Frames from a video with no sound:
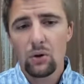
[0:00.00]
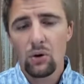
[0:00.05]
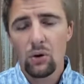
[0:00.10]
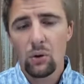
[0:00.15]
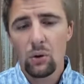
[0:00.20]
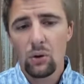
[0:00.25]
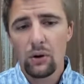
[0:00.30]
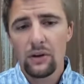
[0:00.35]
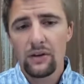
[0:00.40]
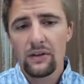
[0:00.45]

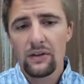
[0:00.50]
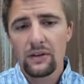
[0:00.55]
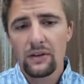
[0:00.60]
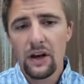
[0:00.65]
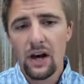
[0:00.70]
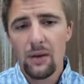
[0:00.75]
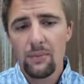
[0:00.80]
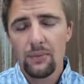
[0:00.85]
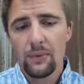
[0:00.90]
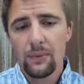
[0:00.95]
cord
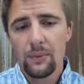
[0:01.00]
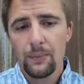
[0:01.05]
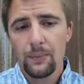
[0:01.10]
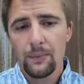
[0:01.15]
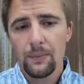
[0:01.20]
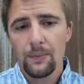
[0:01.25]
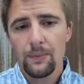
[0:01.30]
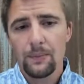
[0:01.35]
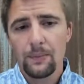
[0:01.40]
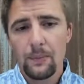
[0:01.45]
stump.
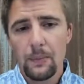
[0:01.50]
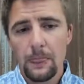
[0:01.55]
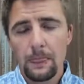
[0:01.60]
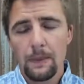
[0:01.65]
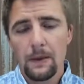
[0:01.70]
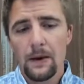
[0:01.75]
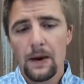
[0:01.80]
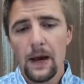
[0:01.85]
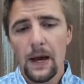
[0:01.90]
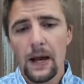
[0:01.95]

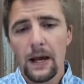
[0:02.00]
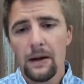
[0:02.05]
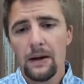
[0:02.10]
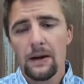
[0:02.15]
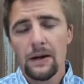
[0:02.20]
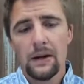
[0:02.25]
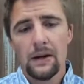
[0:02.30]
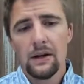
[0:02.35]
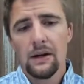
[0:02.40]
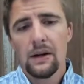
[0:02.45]
Okay.
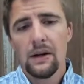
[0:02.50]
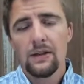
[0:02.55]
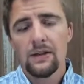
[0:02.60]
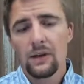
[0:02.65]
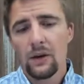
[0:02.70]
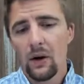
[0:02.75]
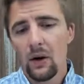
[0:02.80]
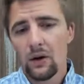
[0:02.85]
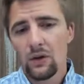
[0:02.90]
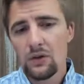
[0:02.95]
And
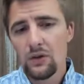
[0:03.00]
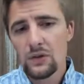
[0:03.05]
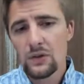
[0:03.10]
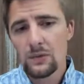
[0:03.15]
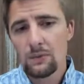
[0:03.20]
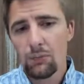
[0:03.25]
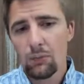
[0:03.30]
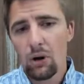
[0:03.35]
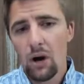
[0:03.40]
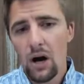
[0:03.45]
so I'll use
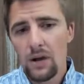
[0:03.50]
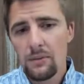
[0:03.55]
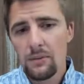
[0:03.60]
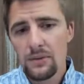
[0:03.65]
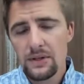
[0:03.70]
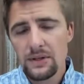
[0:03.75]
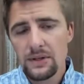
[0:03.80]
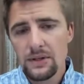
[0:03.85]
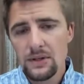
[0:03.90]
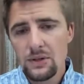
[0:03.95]

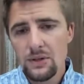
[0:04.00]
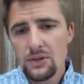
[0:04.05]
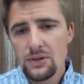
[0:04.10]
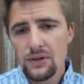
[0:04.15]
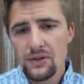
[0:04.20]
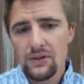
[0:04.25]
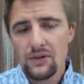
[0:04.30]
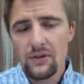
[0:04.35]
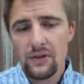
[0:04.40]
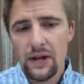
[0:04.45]
bronamide
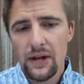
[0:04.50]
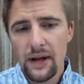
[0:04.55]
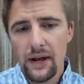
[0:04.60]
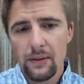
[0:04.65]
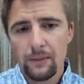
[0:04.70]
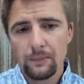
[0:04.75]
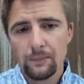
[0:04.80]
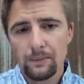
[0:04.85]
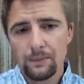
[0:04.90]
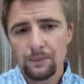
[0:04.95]
suture for
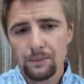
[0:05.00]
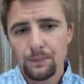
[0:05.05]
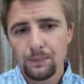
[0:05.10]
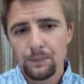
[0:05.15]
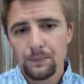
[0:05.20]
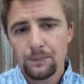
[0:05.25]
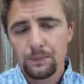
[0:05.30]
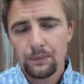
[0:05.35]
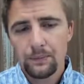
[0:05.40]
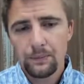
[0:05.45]
that.
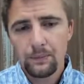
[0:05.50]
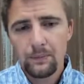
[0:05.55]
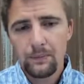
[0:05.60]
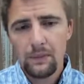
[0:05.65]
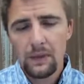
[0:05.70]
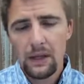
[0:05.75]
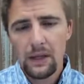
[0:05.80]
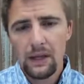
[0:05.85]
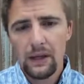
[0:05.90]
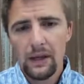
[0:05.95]

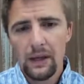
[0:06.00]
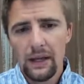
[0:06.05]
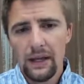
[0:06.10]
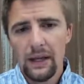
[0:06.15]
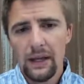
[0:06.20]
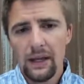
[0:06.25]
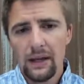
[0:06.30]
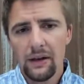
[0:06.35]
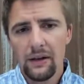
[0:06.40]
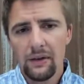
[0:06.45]

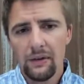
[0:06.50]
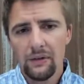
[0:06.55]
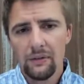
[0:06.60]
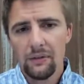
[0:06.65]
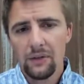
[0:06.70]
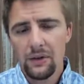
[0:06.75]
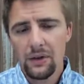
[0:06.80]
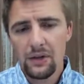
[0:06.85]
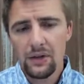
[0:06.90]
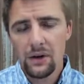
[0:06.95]
And,
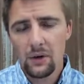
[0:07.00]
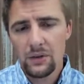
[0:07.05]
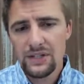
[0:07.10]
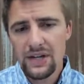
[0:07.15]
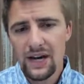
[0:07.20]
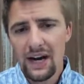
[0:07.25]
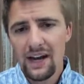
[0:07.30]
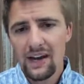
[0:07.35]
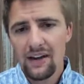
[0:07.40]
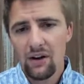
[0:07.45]

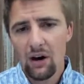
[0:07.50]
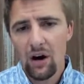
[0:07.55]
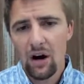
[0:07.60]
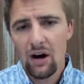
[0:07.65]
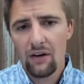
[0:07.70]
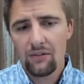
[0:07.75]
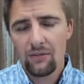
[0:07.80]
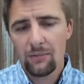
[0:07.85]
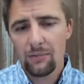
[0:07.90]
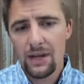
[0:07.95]
tie it
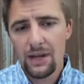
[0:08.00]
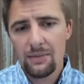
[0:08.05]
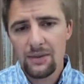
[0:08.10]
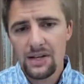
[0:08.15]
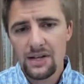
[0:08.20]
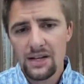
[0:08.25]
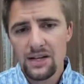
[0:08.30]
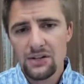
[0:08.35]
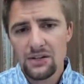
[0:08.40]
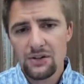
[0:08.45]
off maybe
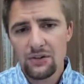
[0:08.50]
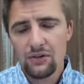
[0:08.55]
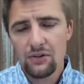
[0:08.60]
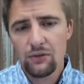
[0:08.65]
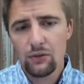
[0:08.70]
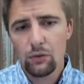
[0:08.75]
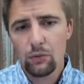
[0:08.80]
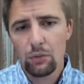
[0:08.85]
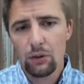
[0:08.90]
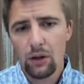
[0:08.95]
an inch or
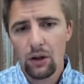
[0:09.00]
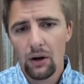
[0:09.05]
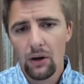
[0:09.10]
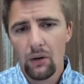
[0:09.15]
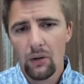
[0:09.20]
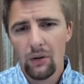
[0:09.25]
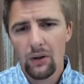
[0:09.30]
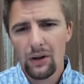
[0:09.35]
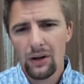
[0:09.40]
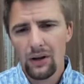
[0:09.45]
two
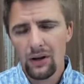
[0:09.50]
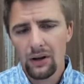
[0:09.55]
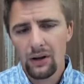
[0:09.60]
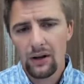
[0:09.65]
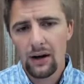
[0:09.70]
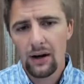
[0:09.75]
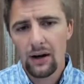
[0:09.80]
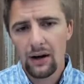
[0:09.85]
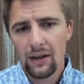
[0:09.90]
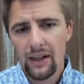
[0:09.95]
below
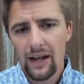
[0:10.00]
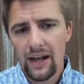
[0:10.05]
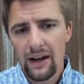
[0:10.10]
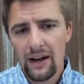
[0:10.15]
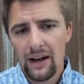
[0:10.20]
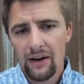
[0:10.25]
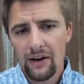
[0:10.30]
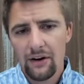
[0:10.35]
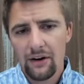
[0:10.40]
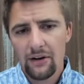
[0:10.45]
that
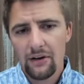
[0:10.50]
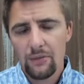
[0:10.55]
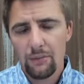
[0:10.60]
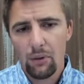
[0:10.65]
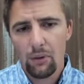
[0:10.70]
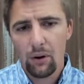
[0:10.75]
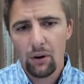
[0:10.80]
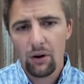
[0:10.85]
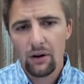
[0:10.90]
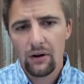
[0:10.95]
haired
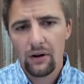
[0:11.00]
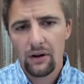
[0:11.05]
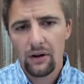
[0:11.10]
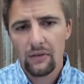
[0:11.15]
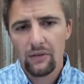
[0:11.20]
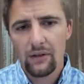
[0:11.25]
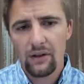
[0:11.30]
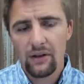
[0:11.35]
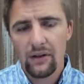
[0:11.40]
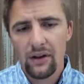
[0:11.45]
part
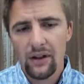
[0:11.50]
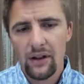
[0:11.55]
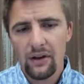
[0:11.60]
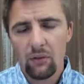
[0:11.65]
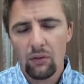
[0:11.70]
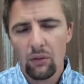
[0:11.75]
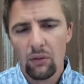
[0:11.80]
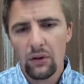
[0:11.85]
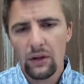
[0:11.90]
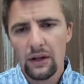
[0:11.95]
of the
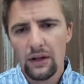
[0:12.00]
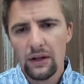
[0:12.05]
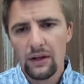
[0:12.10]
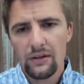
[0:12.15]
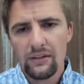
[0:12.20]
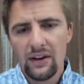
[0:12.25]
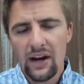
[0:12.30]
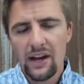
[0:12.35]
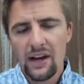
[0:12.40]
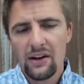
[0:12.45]
navel.
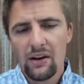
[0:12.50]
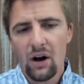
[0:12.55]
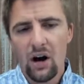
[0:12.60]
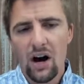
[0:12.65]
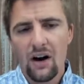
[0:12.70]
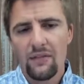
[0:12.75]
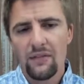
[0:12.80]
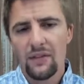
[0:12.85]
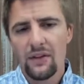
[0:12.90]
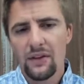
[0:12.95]
Tie it
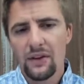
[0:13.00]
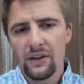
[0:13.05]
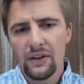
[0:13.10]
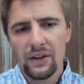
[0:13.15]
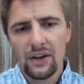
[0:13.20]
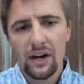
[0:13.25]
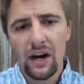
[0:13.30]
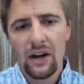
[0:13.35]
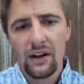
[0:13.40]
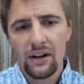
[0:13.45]
off and then
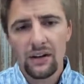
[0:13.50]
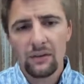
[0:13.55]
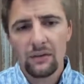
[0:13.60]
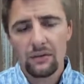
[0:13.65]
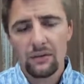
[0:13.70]
cut it,